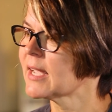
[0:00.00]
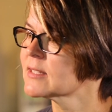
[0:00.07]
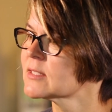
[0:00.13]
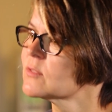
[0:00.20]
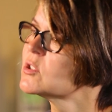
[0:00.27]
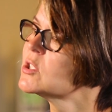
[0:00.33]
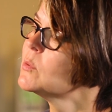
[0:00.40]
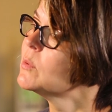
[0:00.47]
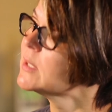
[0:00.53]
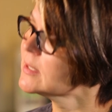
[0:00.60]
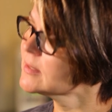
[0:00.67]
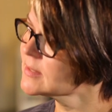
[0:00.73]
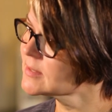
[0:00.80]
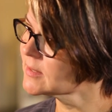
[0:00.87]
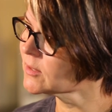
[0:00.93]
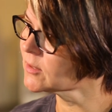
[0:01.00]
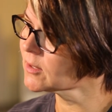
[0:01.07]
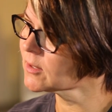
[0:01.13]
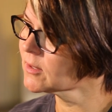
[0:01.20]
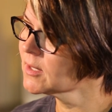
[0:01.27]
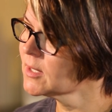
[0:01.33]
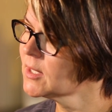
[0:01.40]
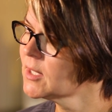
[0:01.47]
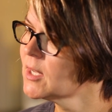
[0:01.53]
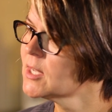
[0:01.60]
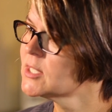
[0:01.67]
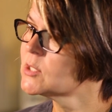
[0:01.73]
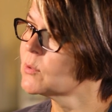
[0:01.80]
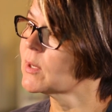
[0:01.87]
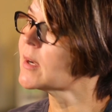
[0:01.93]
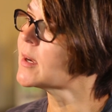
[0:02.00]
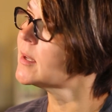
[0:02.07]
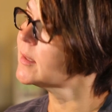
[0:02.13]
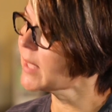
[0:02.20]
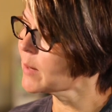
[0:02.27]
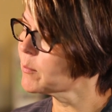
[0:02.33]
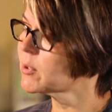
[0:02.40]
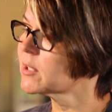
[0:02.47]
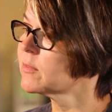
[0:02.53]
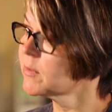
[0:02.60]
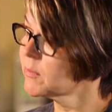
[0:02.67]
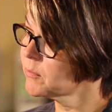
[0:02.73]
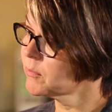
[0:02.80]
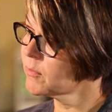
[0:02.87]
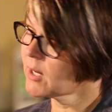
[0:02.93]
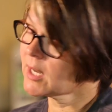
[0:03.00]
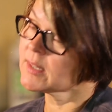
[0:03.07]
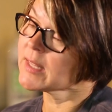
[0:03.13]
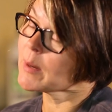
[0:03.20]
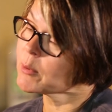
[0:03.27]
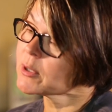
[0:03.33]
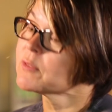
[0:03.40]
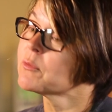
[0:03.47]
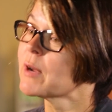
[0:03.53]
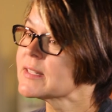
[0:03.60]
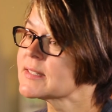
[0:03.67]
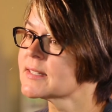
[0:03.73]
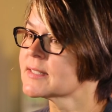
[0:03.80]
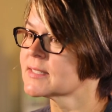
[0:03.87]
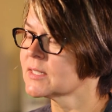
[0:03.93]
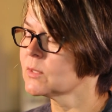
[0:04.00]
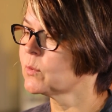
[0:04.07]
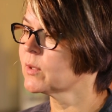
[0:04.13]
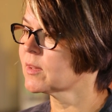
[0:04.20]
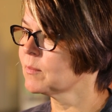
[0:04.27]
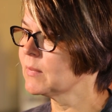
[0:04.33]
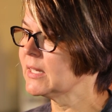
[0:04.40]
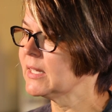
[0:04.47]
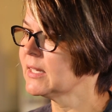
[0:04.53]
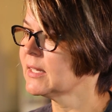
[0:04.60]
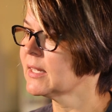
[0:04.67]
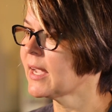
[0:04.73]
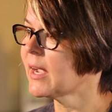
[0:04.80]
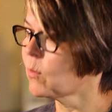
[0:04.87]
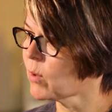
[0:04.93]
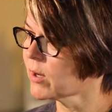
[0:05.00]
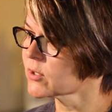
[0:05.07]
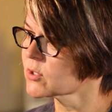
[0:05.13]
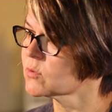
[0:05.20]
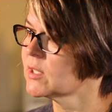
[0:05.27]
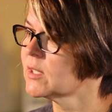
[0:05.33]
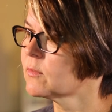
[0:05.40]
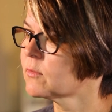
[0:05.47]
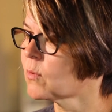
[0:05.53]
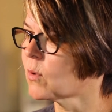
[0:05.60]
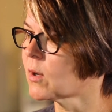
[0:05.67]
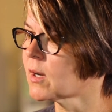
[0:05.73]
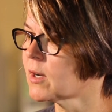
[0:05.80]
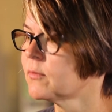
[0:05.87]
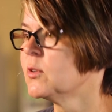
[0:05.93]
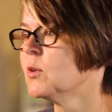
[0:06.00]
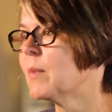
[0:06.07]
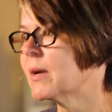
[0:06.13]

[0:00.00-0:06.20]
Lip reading: asked if she would consider doing a collaborative residency with me at Water Street for a few